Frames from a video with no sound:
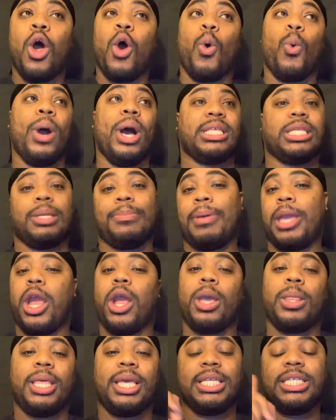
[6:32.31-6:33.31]
was
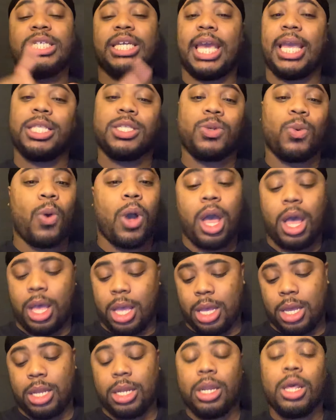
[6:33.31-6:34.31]
apparently Jay
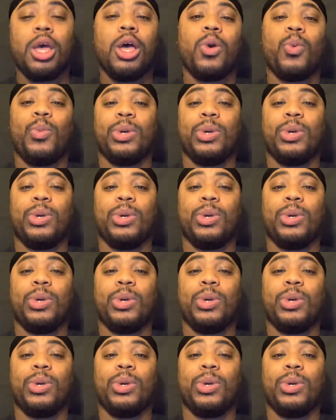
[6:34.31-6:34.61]
Twan